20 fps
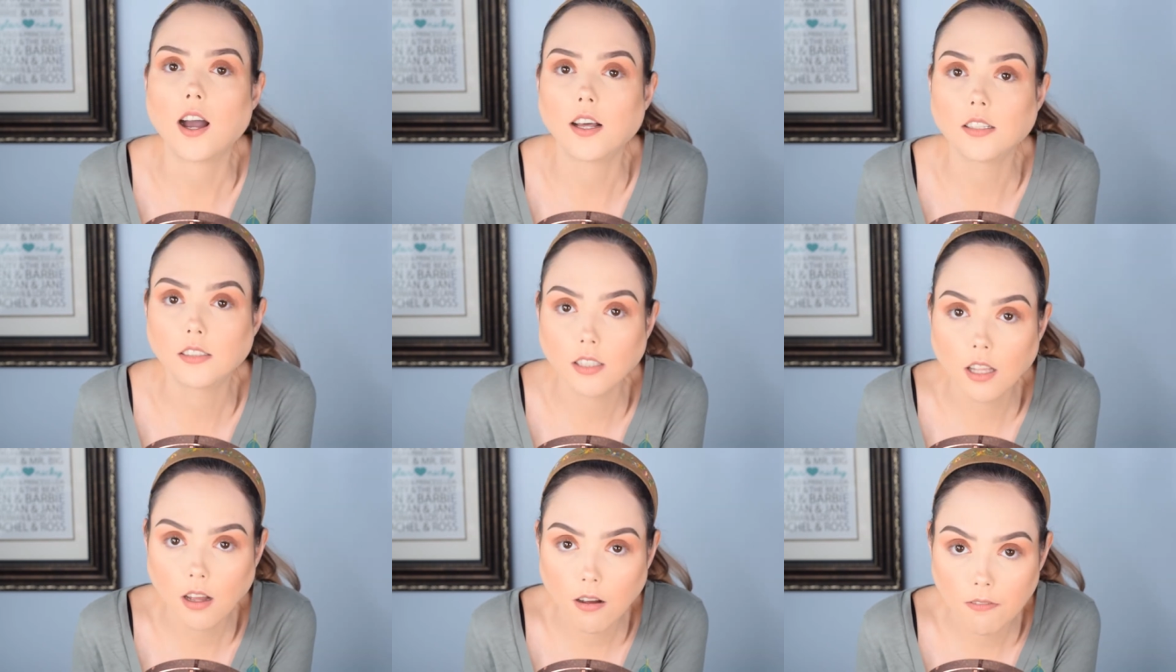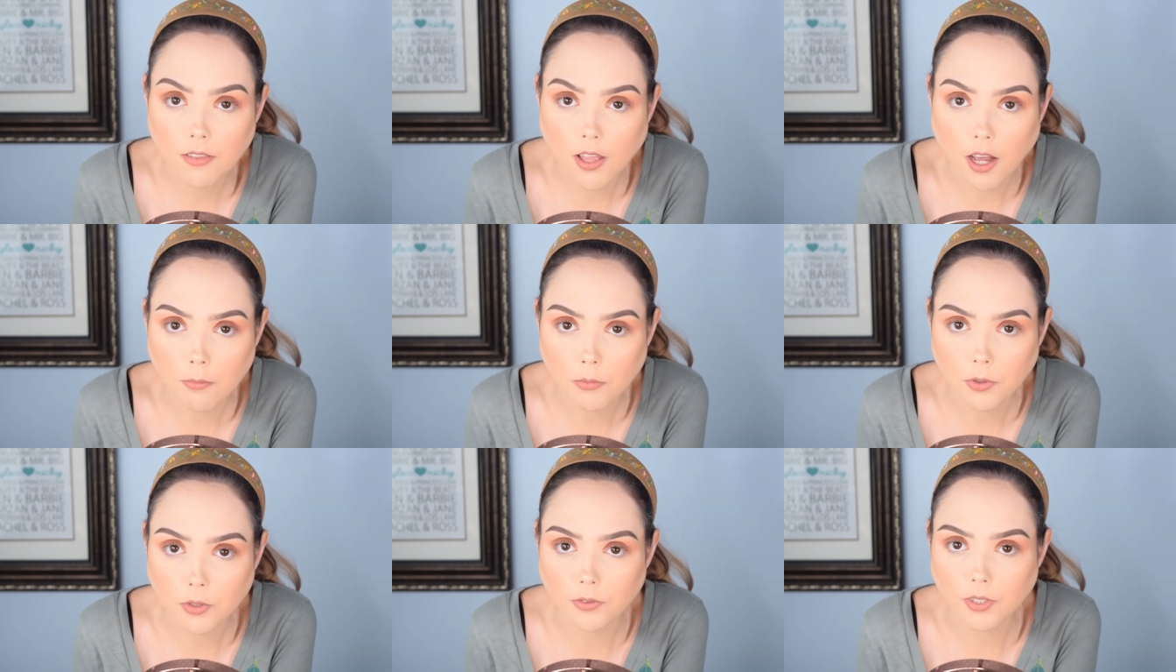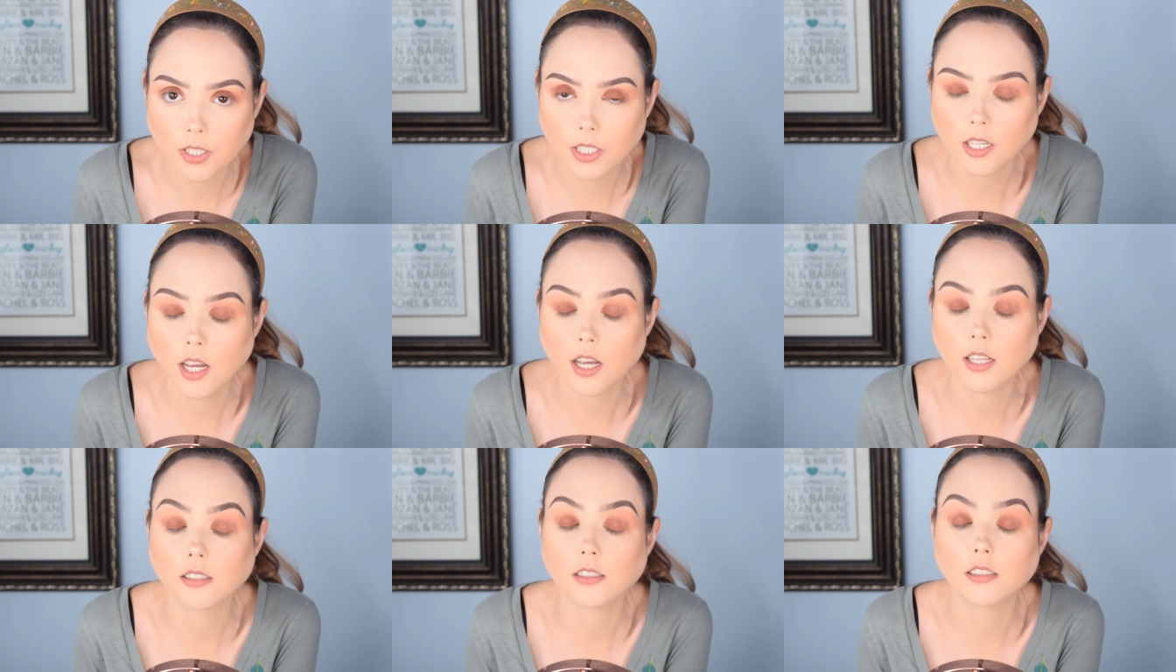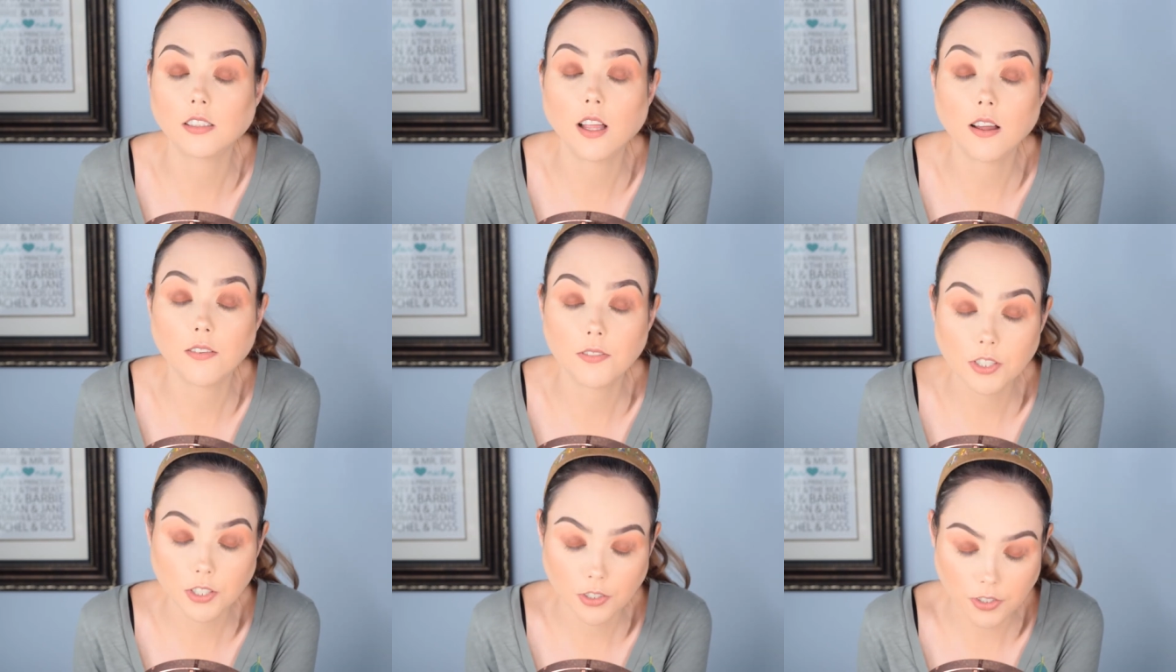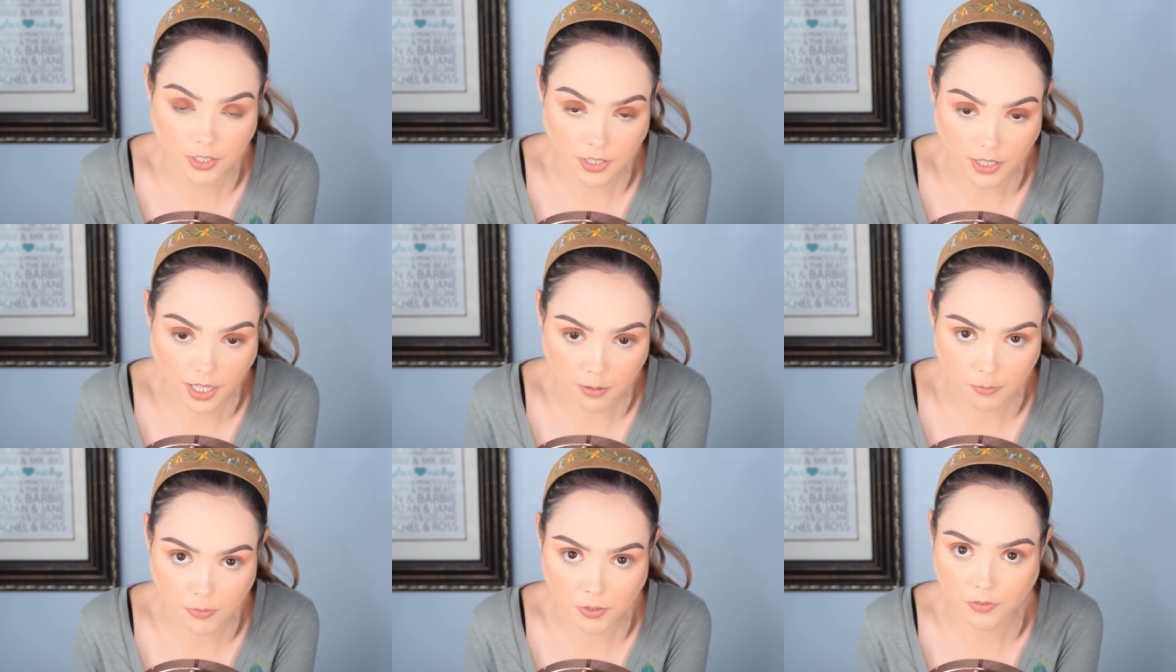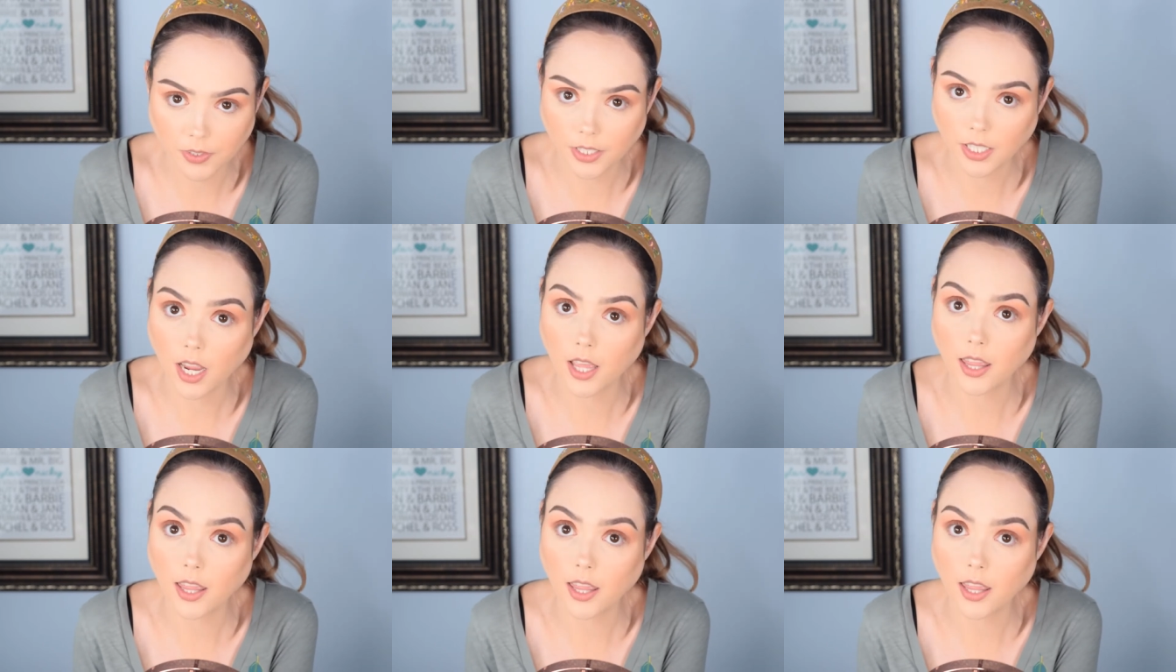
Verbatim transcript: I love that movie. I loved her in that movie.